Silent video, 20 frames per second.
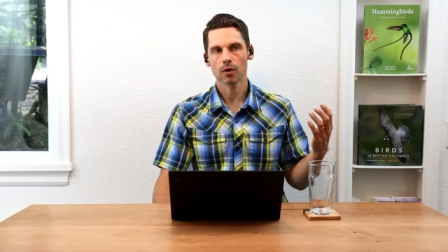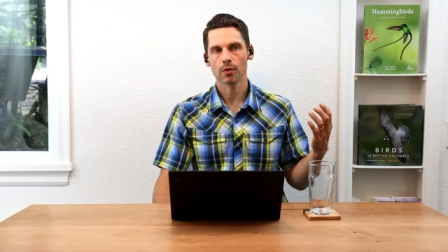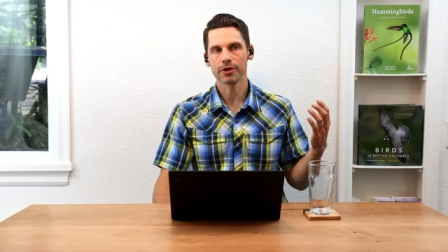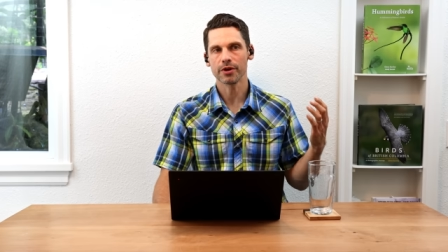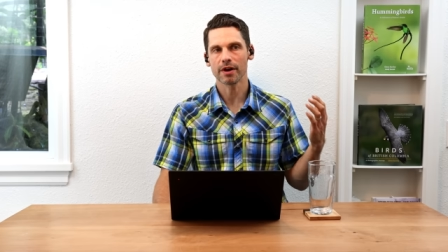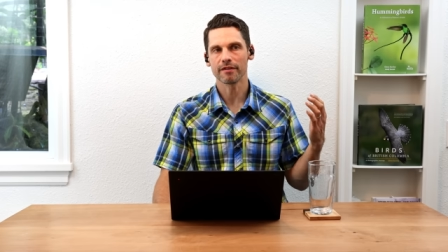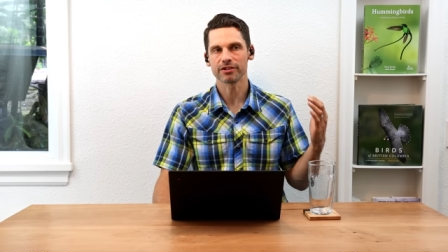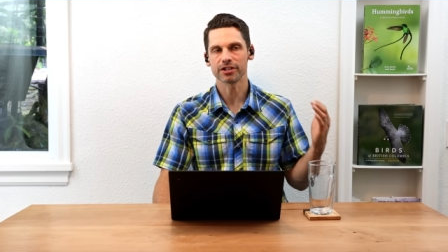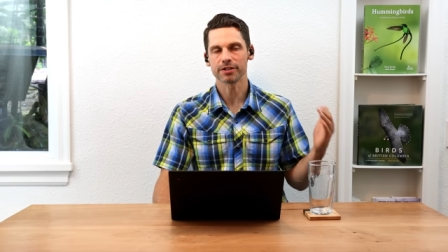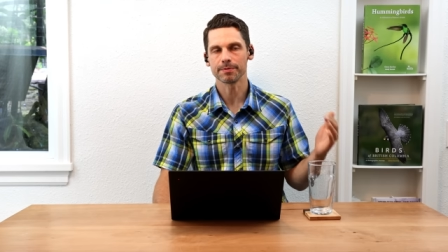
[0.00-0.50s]
when
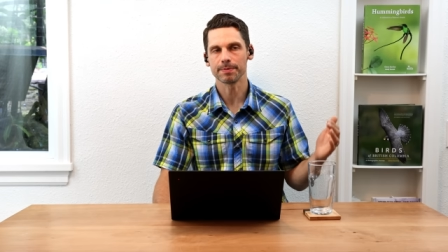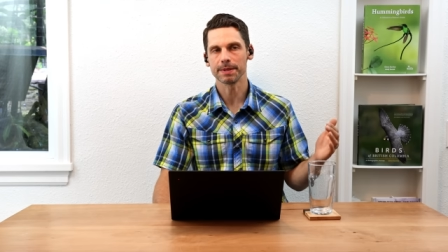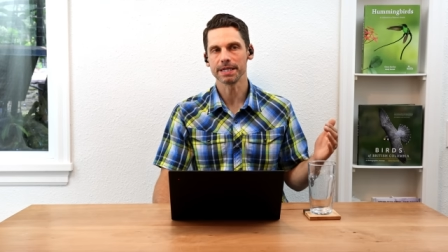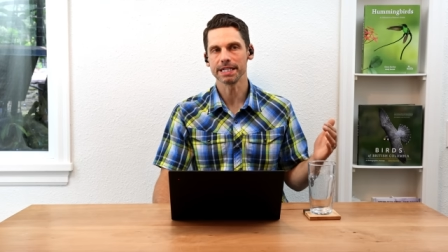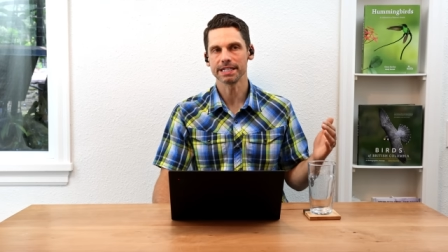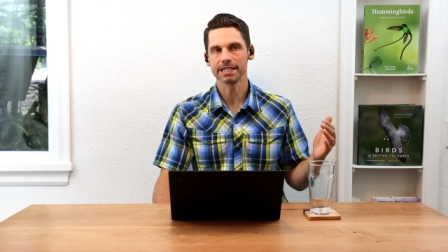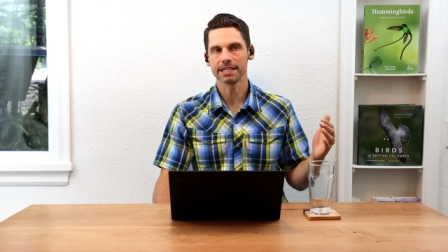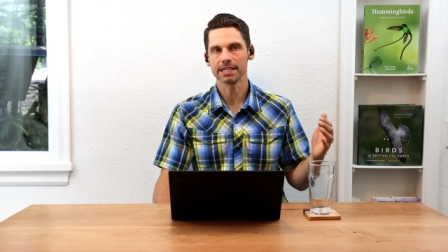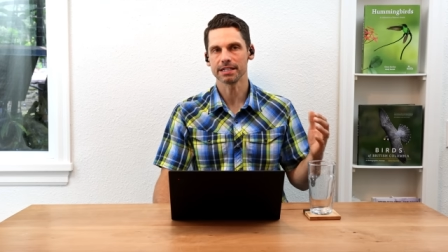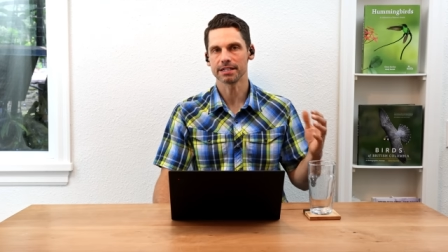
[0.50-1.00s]
you have a
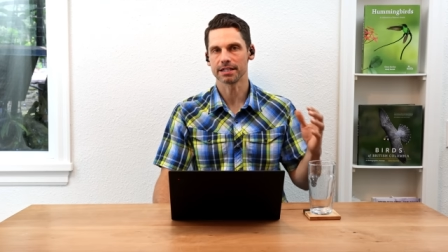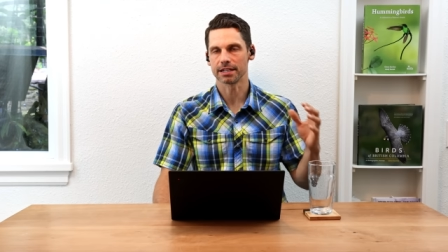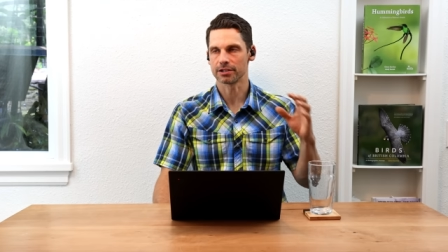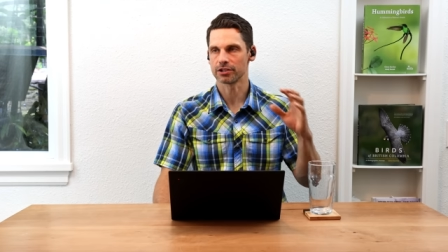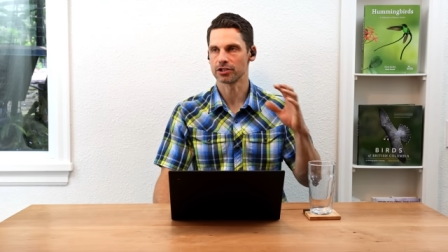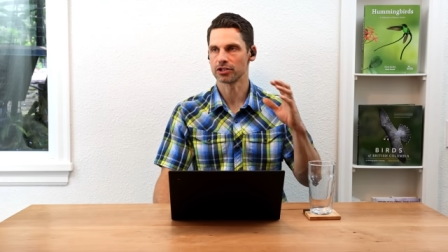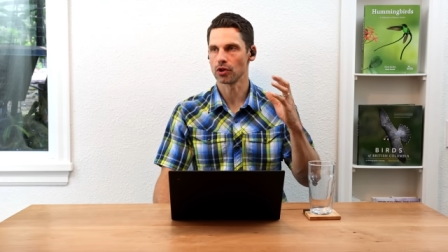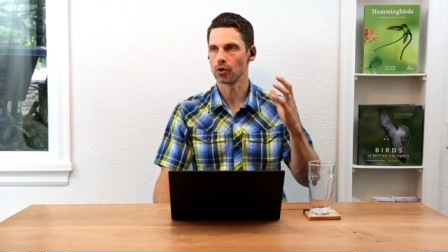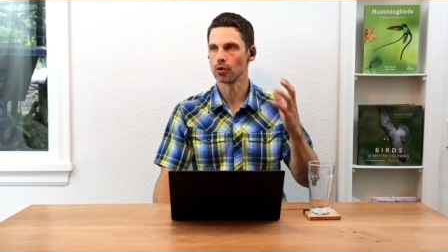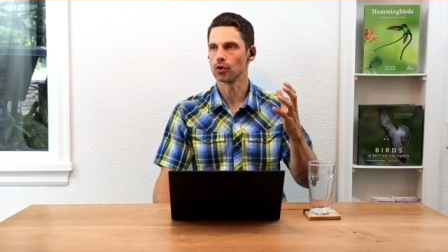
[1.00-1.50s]
species
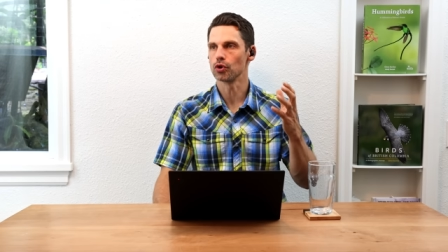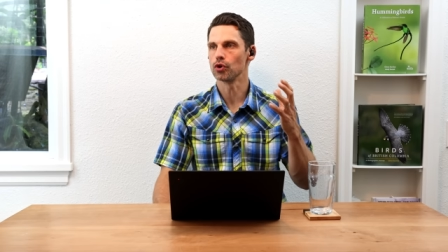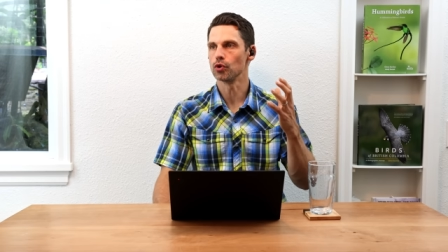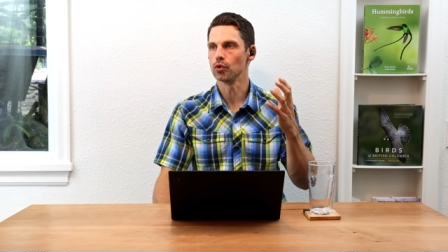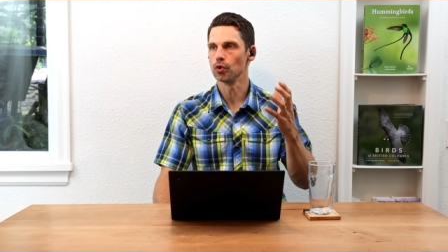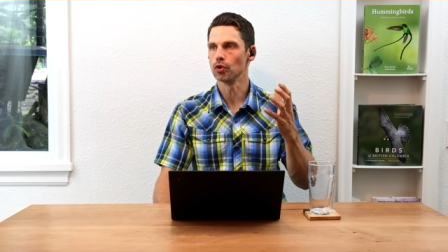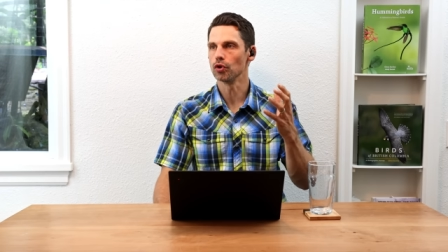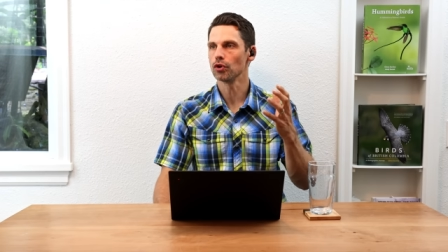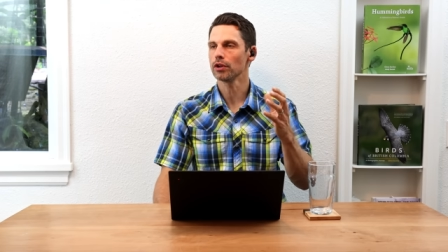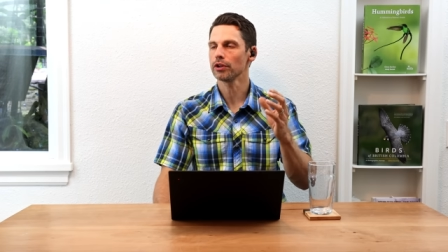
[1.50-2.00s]
that's so
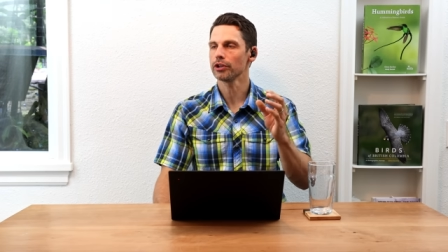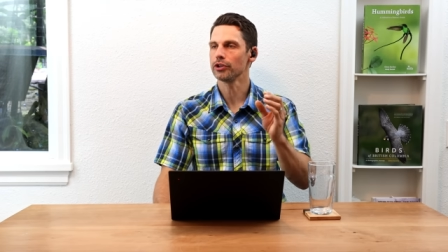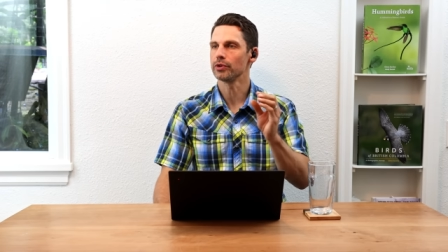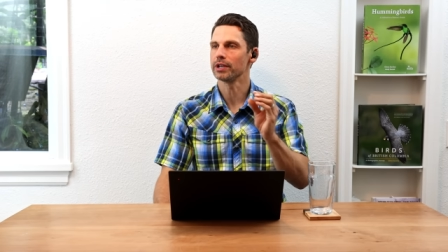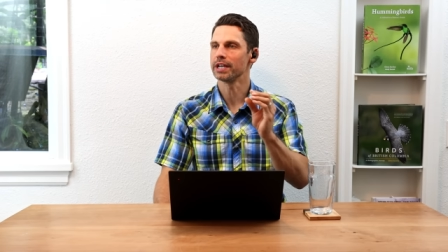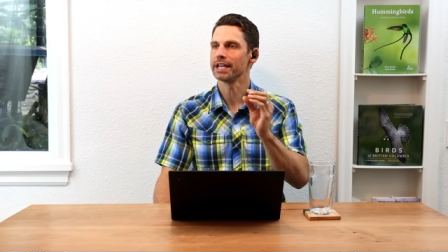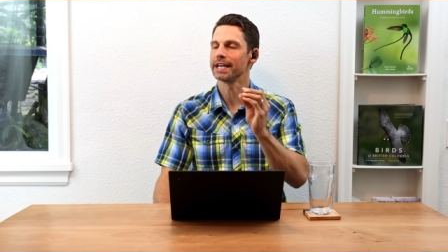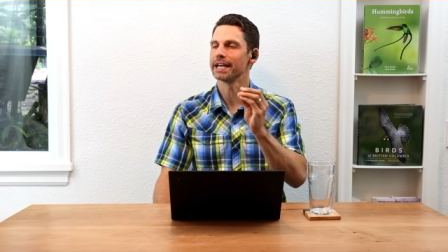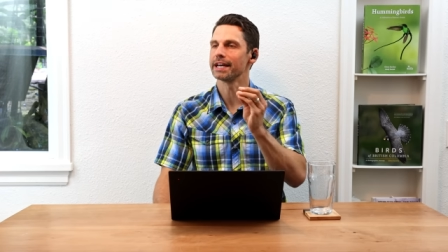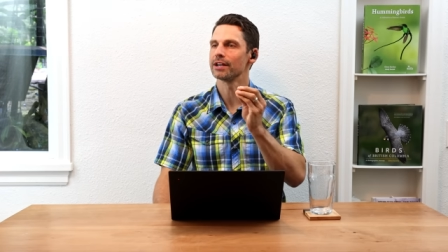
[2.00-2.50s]
cool, you
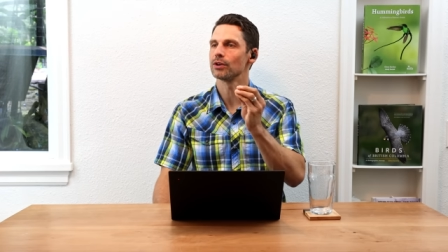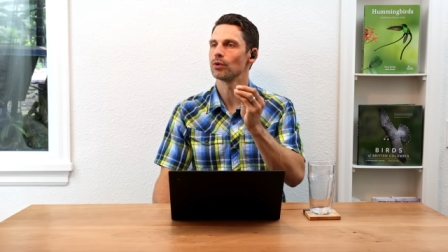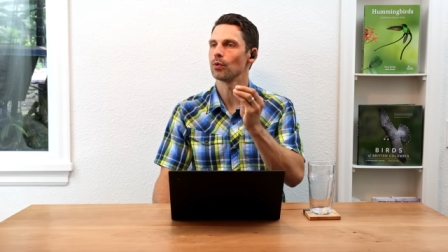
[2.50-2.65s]
can get